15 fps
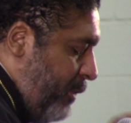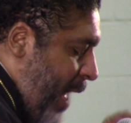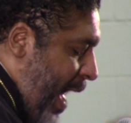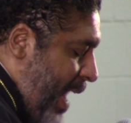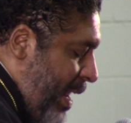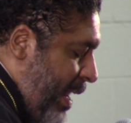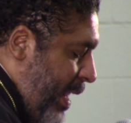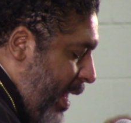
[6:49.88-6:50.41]

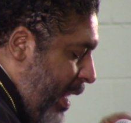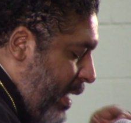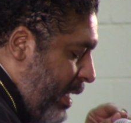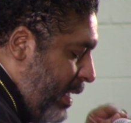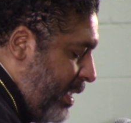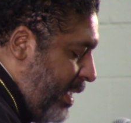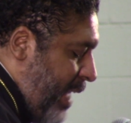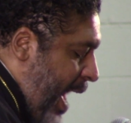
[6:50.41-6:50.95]
violated
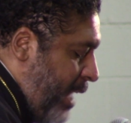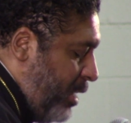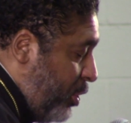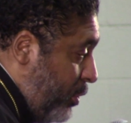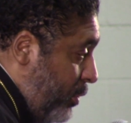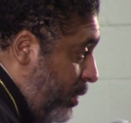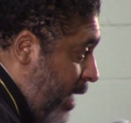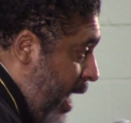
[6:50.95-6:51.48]
the
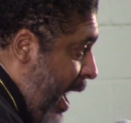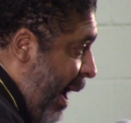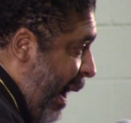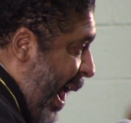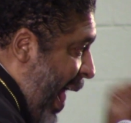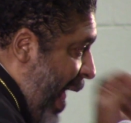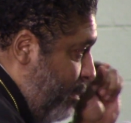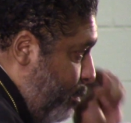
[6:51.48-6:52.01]
statutes,
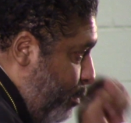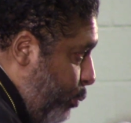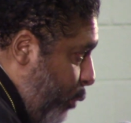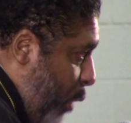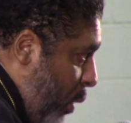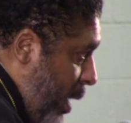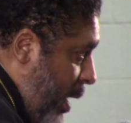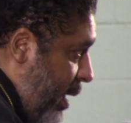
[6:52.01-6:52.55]
and
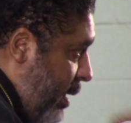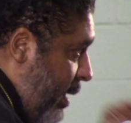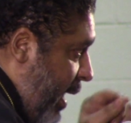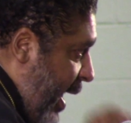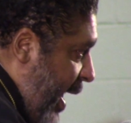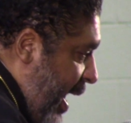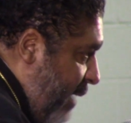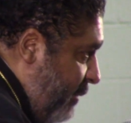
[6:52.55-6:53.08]
broken
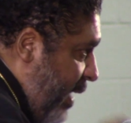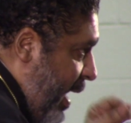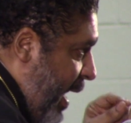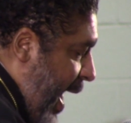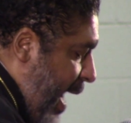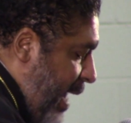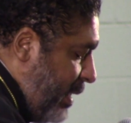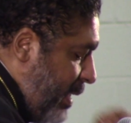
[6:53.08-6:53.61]
the
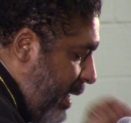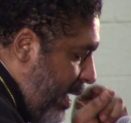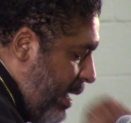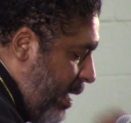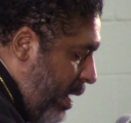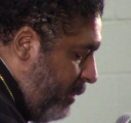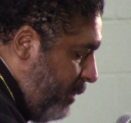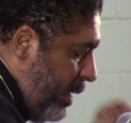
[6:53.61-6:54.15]
everlasting
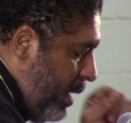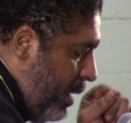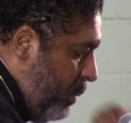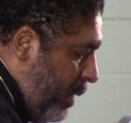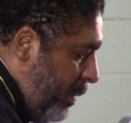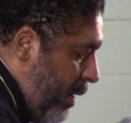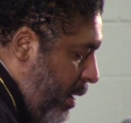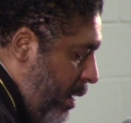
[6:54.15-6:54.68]
covenant
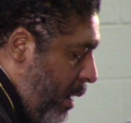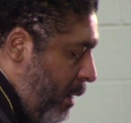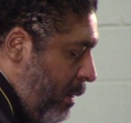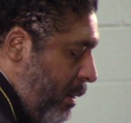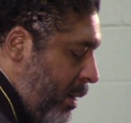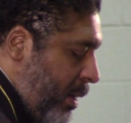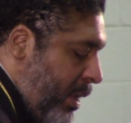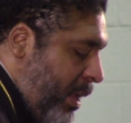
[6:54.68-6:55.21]
with
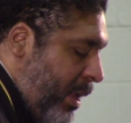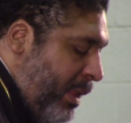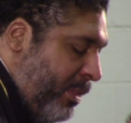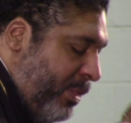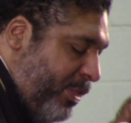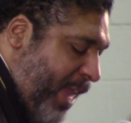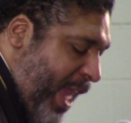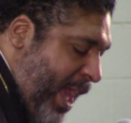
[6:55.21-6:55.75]
God.
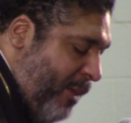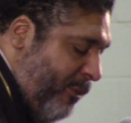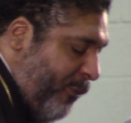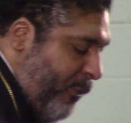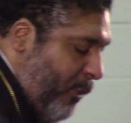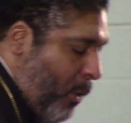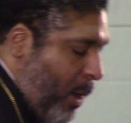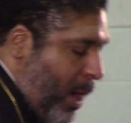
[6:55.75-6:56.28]

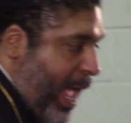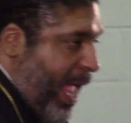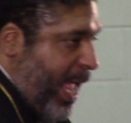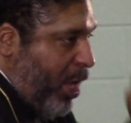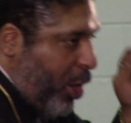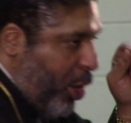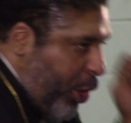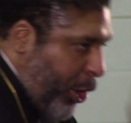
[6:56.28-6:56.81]
Therefore,
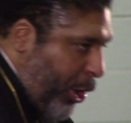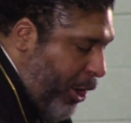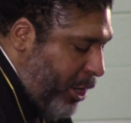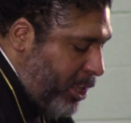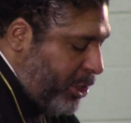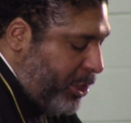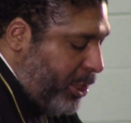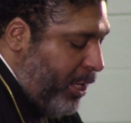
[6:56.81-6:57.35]
a
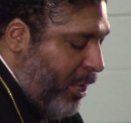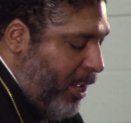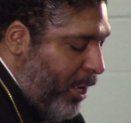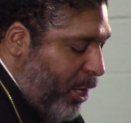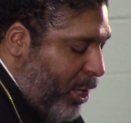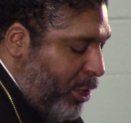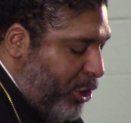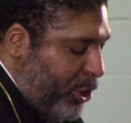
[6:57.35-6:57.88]

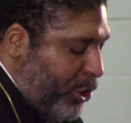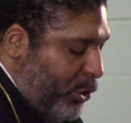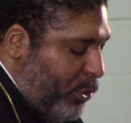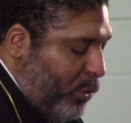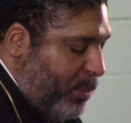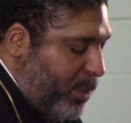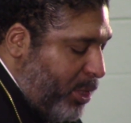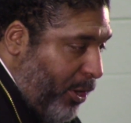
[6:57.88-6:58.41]
curse
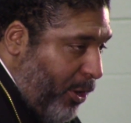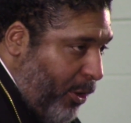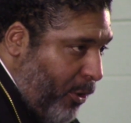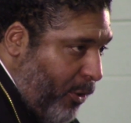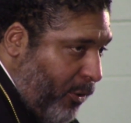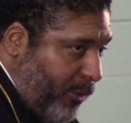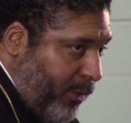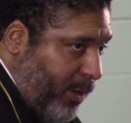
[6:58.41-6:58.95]
consumes the
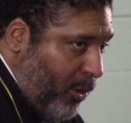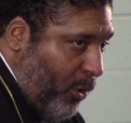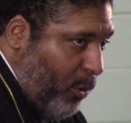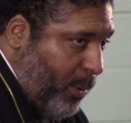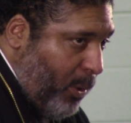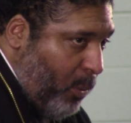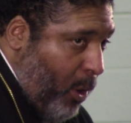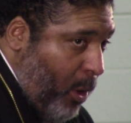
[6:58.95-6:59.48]
earth,
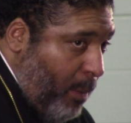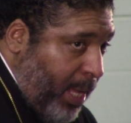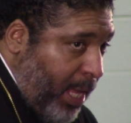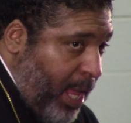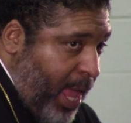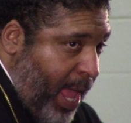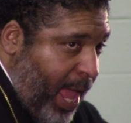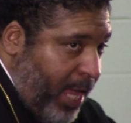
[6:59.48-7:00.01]
global
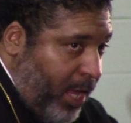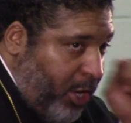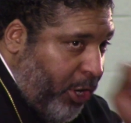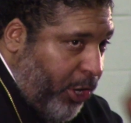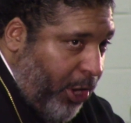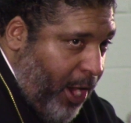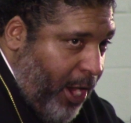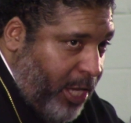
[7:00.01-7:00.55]
warming. A
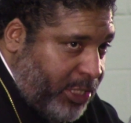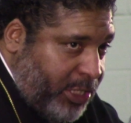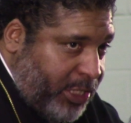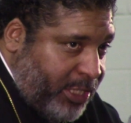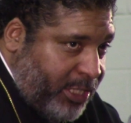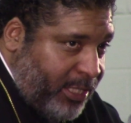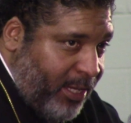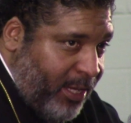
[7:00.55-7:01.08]

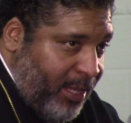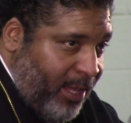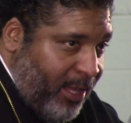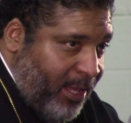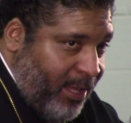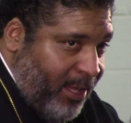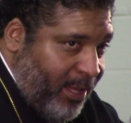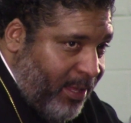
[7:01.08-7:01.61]
curse
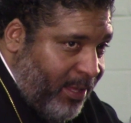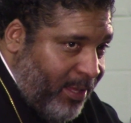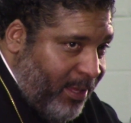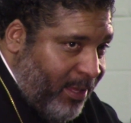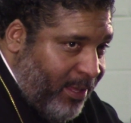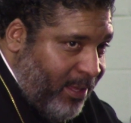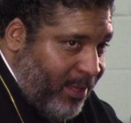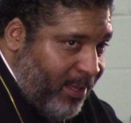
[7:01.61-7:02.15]

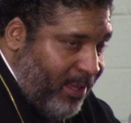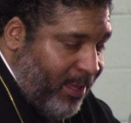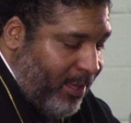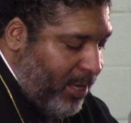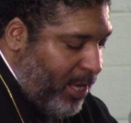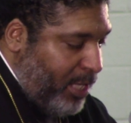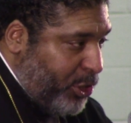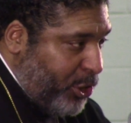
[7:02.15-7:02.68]

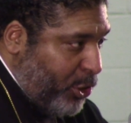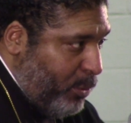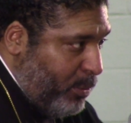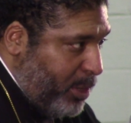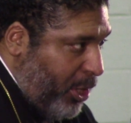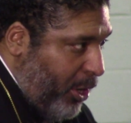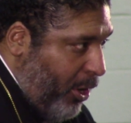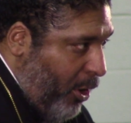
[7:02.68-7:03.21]

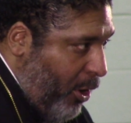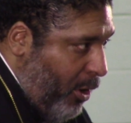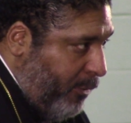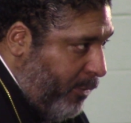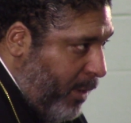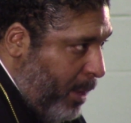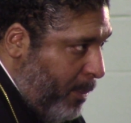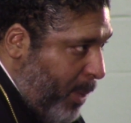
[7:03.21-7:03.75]
consumes the
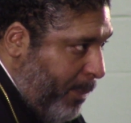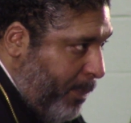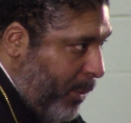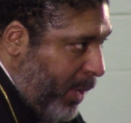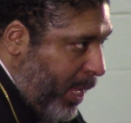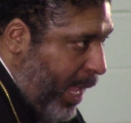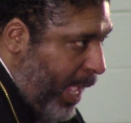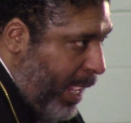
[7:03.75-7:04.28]
earth.
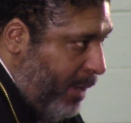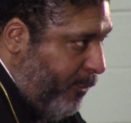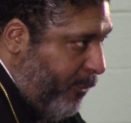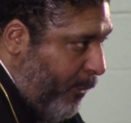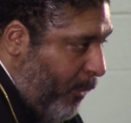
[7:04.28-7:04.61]
People can't